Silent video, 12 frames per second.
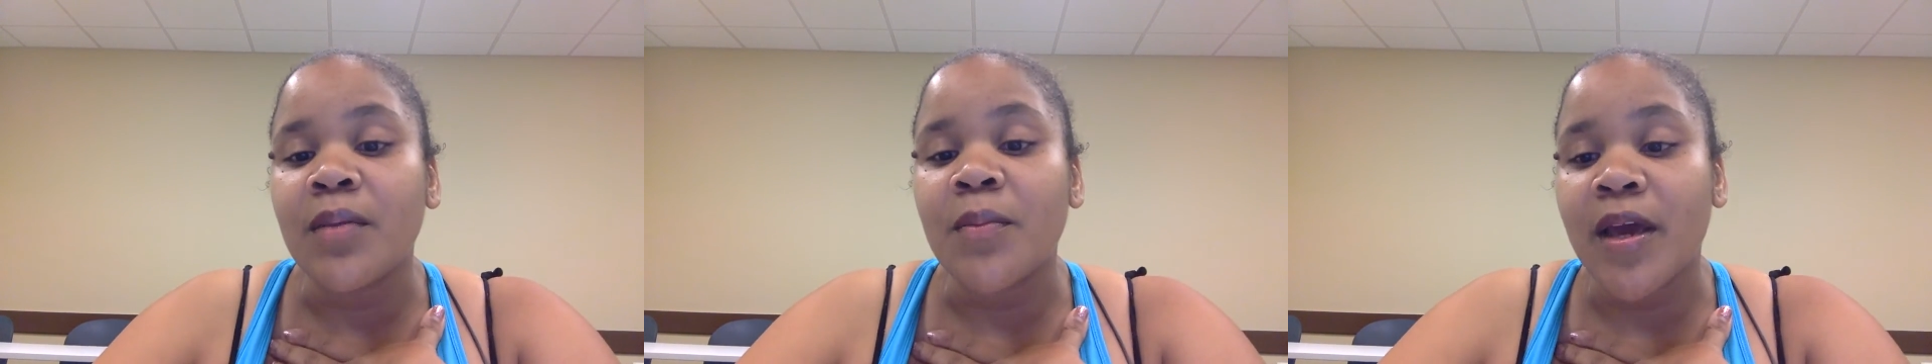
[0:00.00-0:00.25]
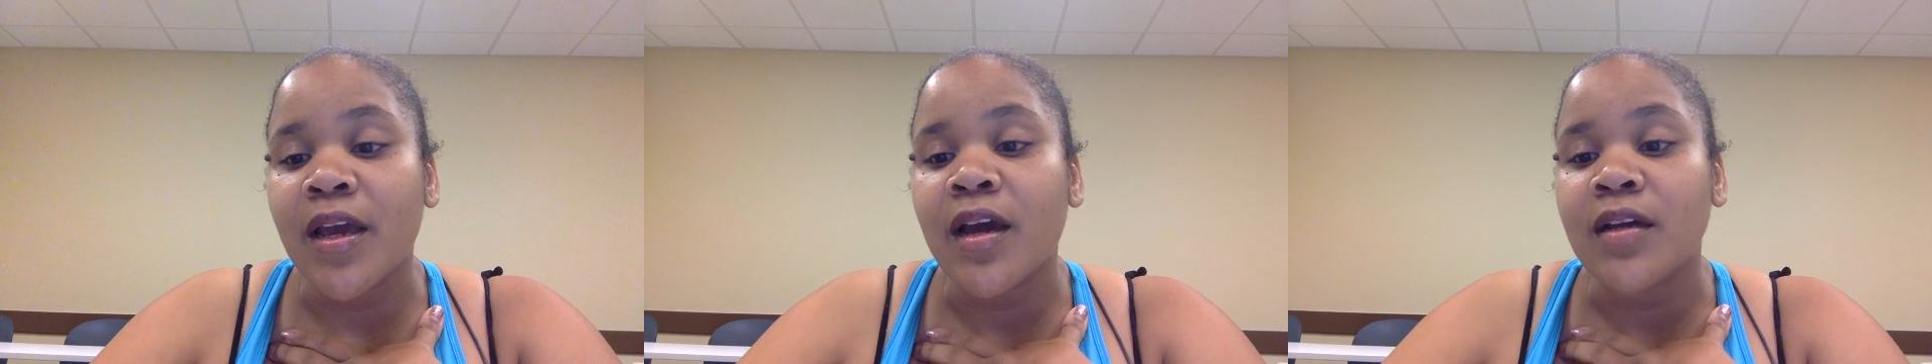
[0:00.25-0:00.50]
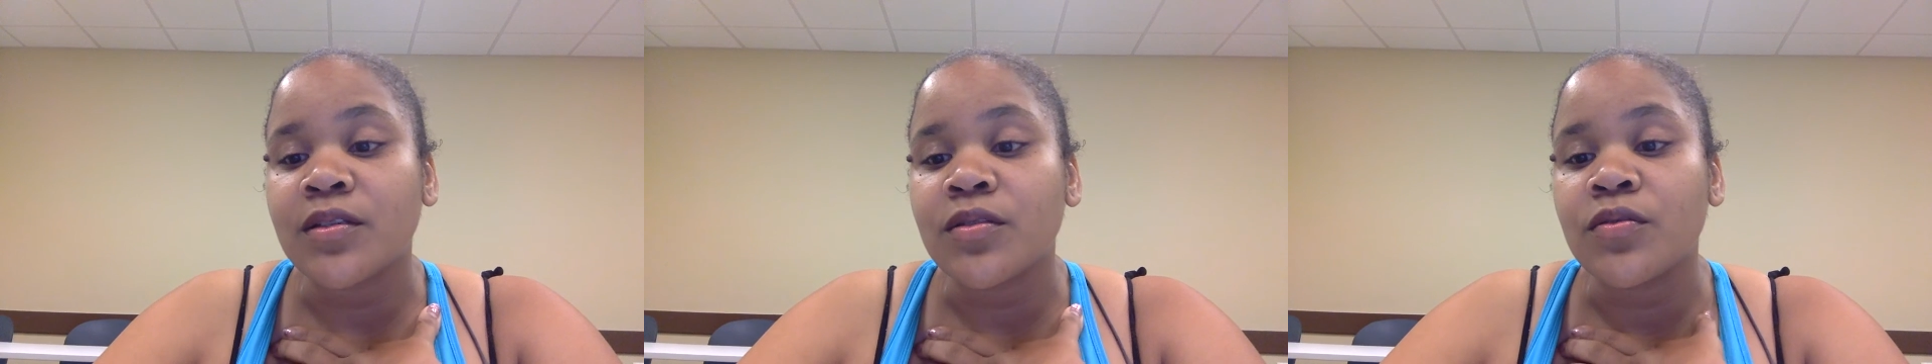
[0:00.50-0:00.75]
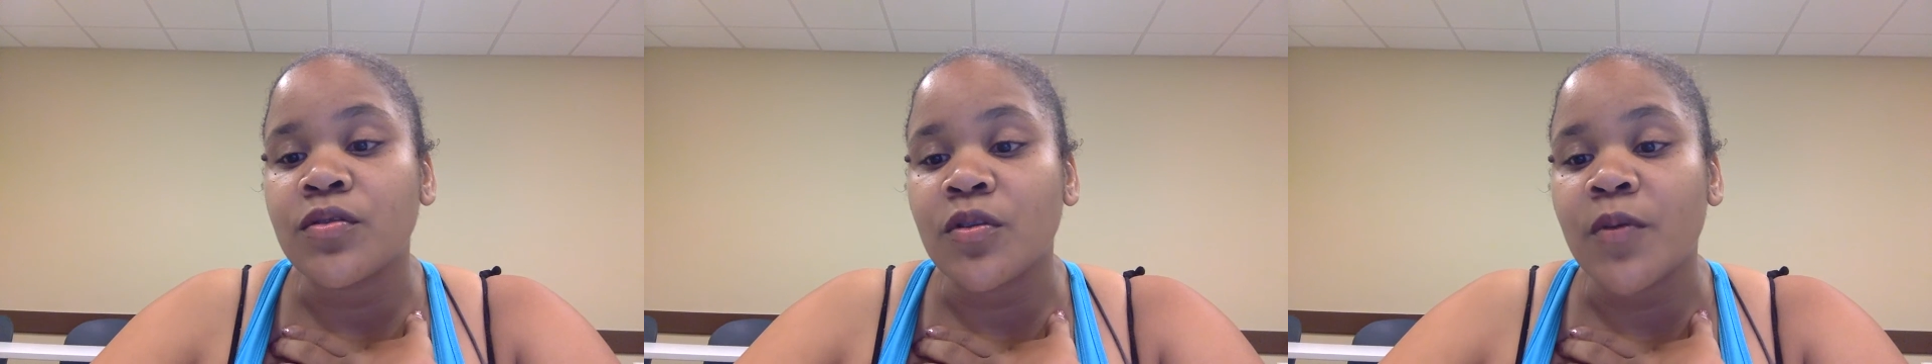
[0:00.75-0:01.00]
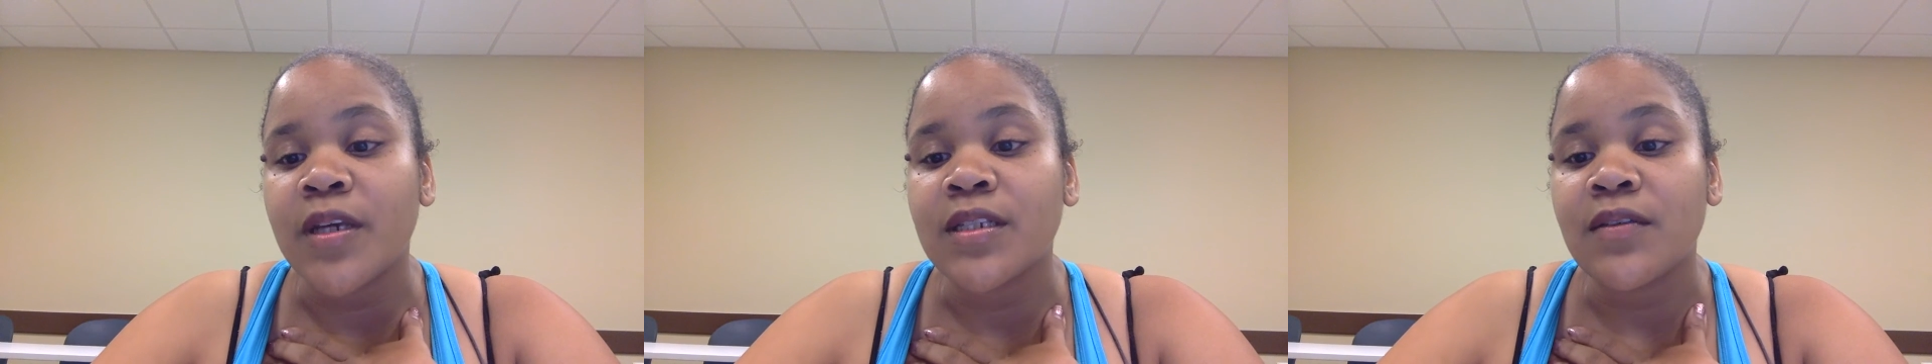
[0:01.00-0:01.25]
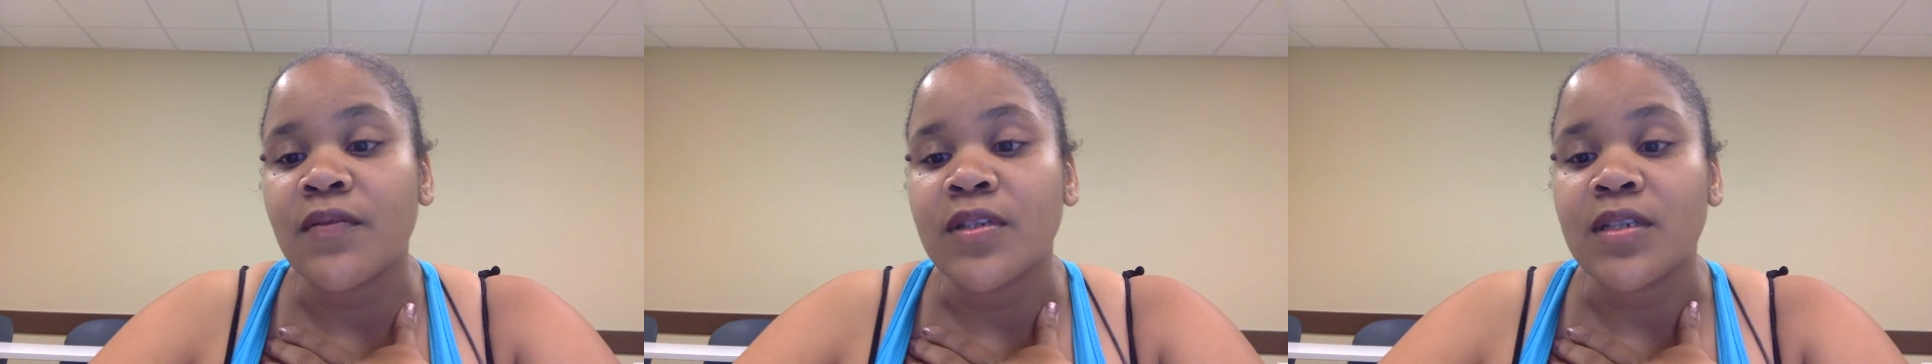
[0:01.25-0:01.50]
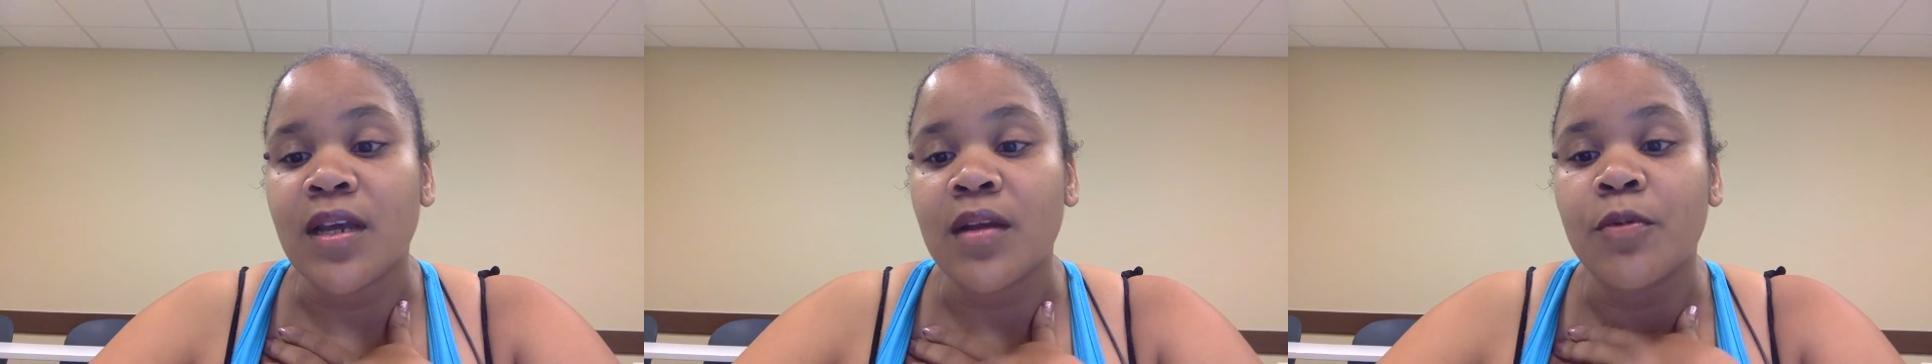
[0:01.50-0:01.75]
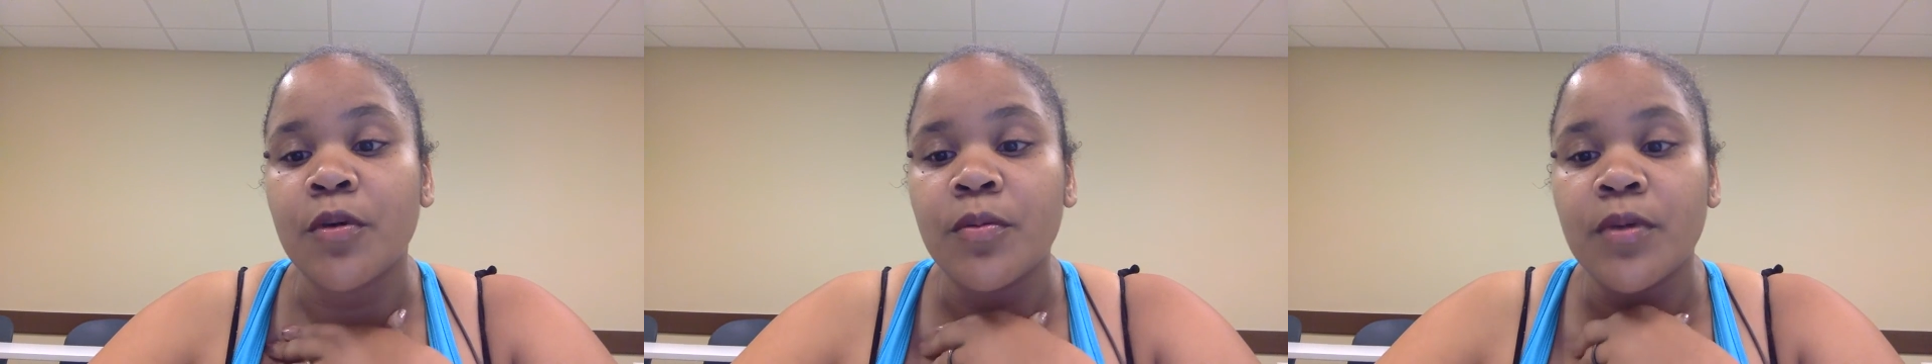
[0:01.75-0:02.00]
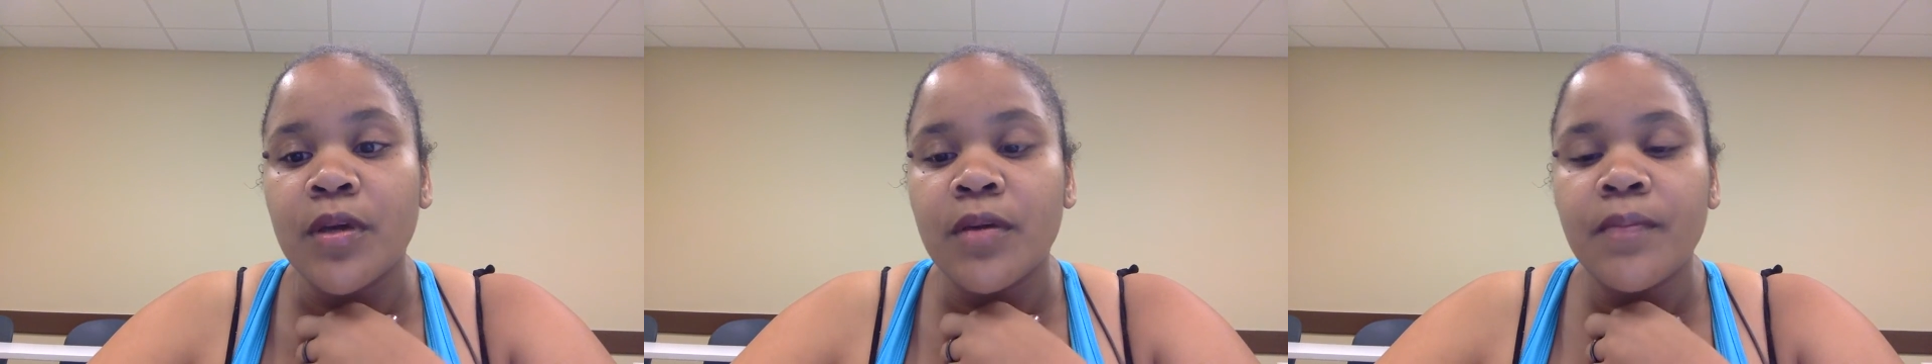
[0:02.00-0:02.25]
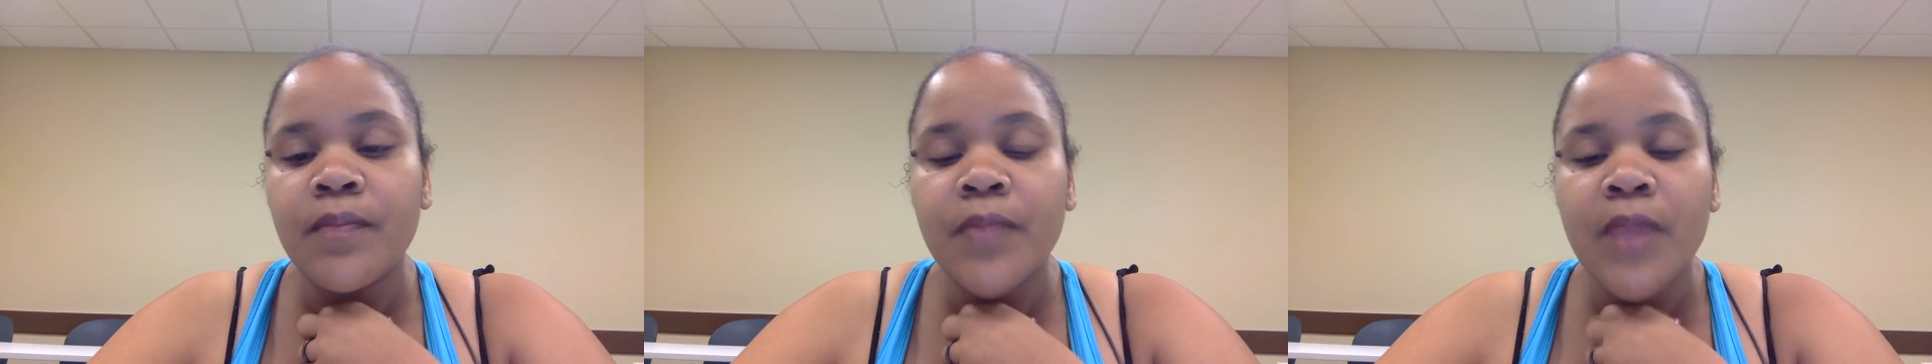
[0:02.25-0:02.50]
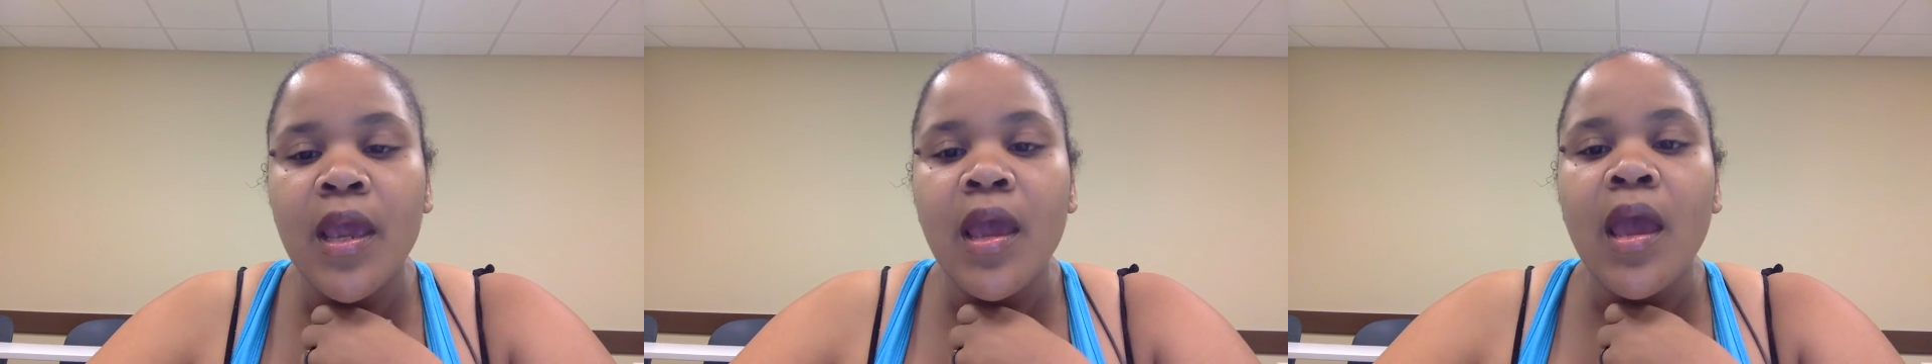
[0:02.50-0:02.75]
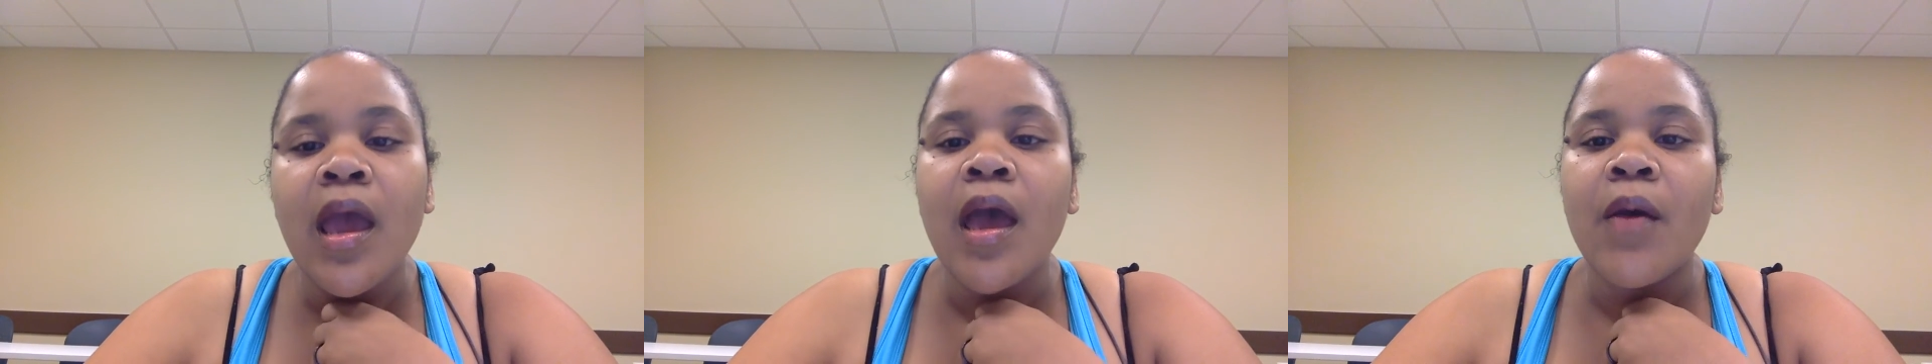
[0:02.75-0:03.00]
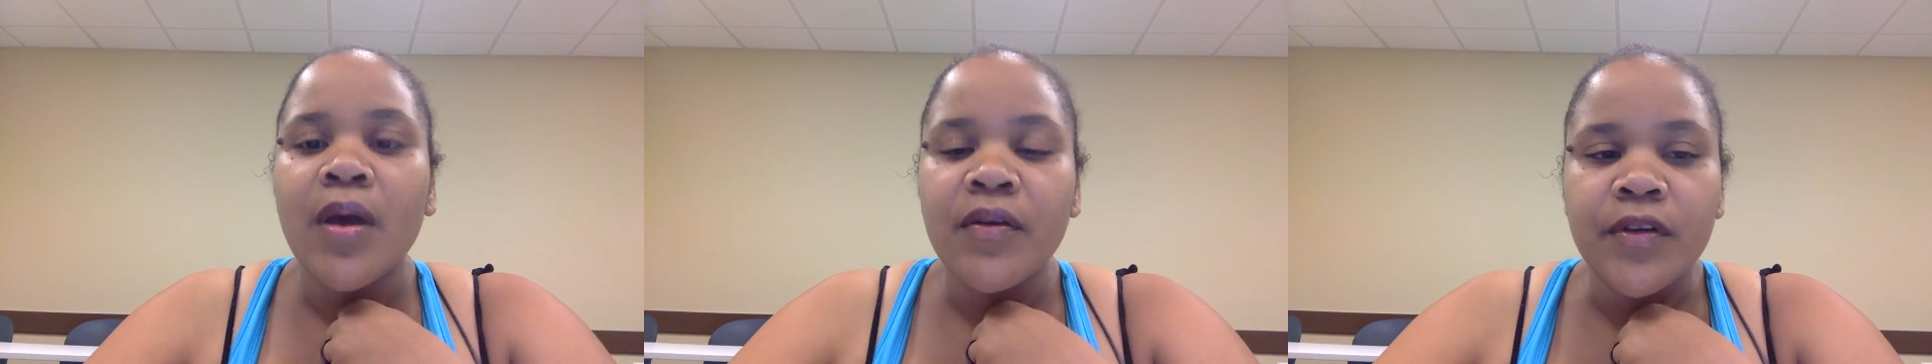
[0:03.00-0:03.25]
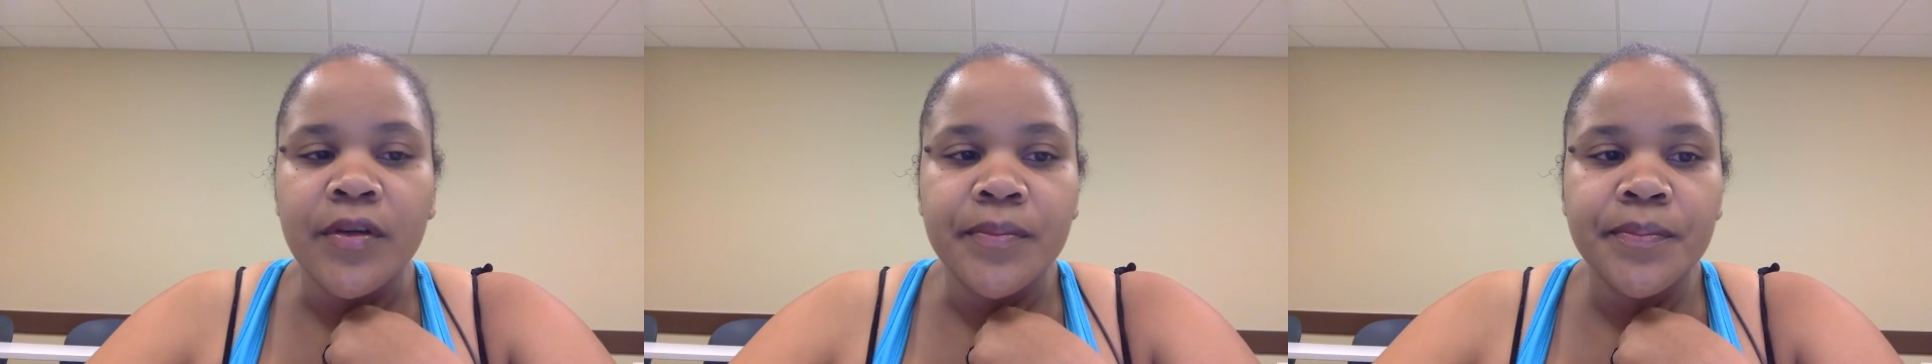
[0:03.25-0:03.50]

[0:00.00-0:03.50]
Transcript: my constitutional rights if it's not appropriate. However,